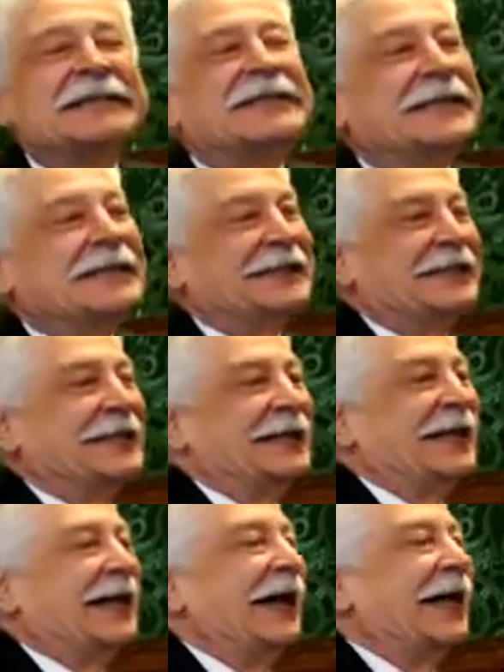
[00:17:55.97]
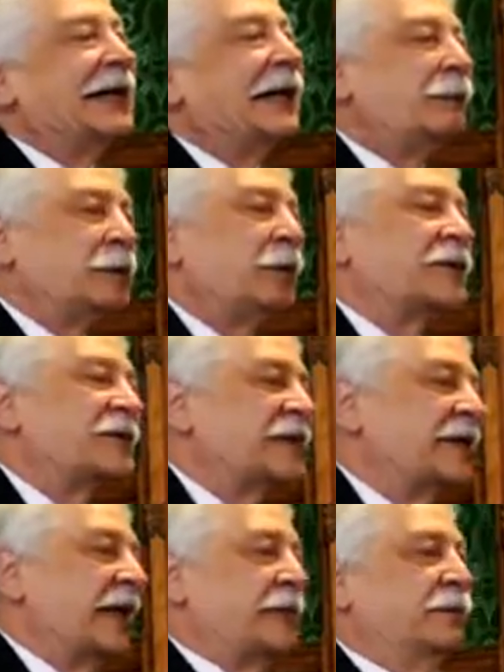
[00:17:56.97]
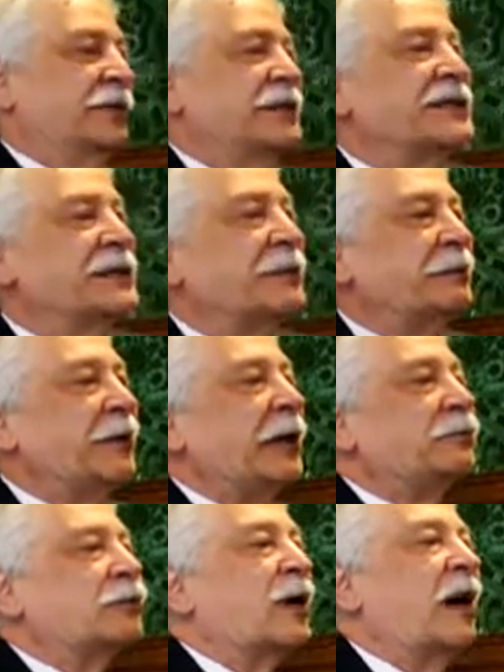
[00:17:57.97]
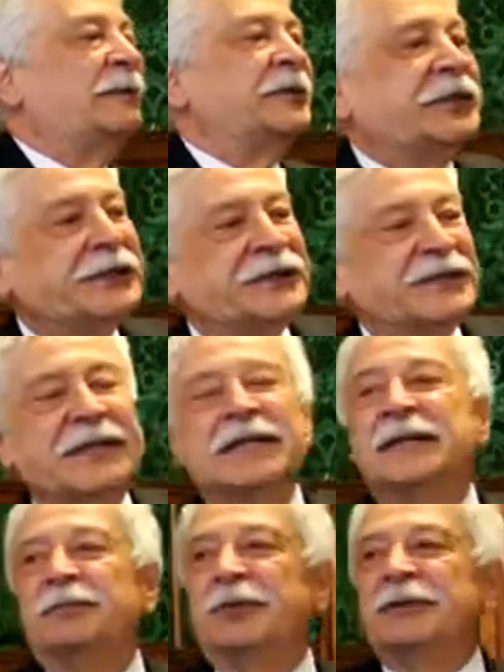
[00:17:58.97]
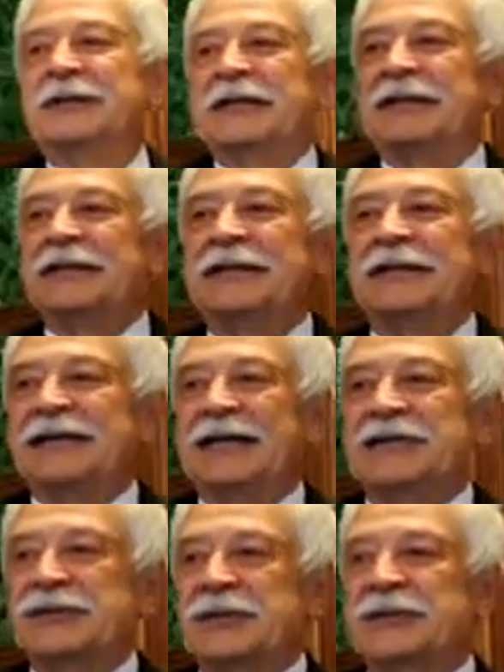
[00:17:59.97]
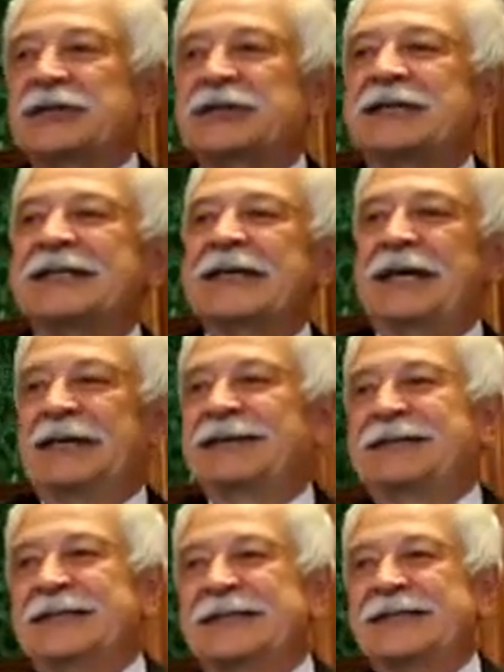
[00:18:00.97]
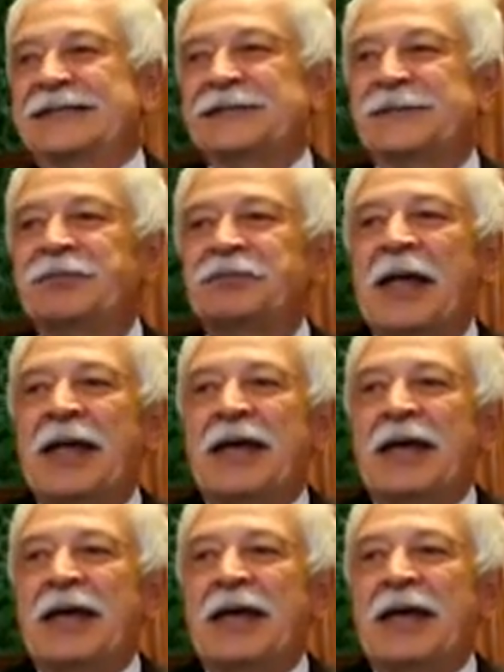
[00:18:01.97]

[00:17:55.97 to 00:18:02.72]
at a couple of statements by prominent political and social scientists.